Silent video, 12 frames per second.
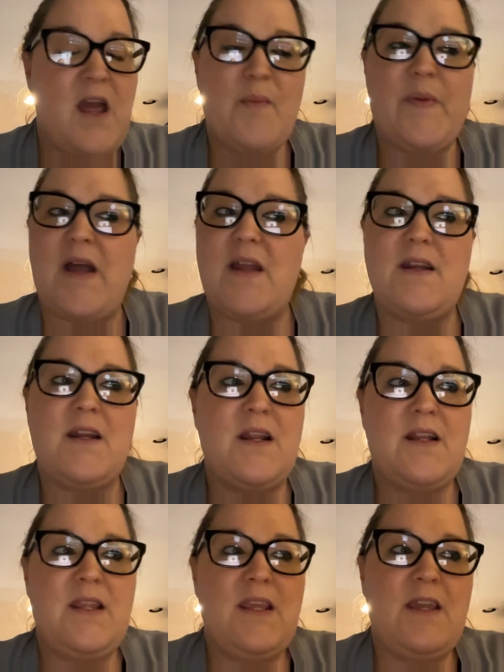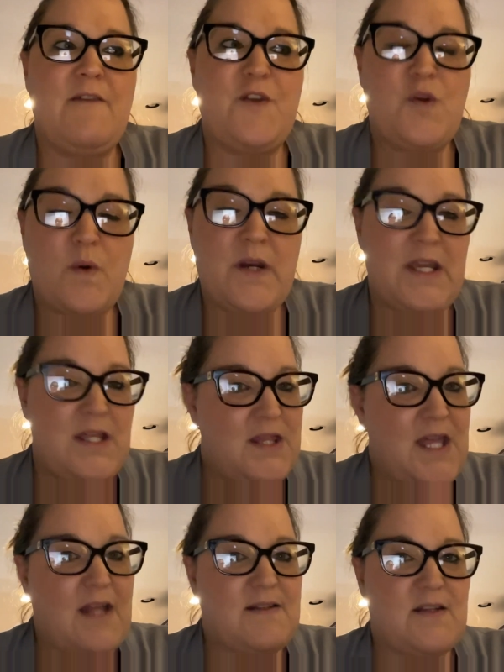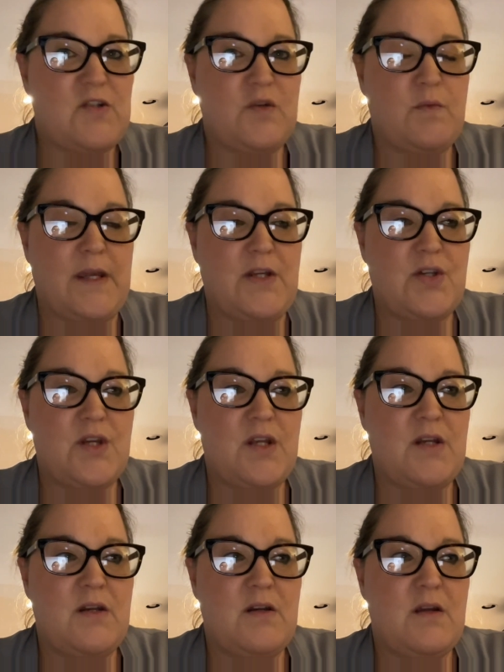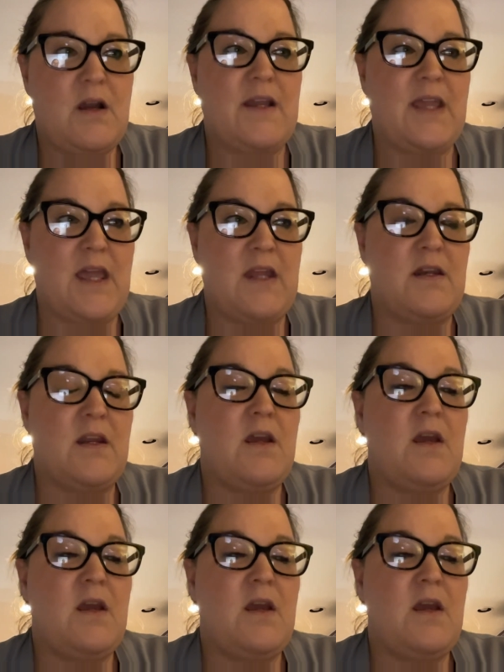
But if you're in that situation, again,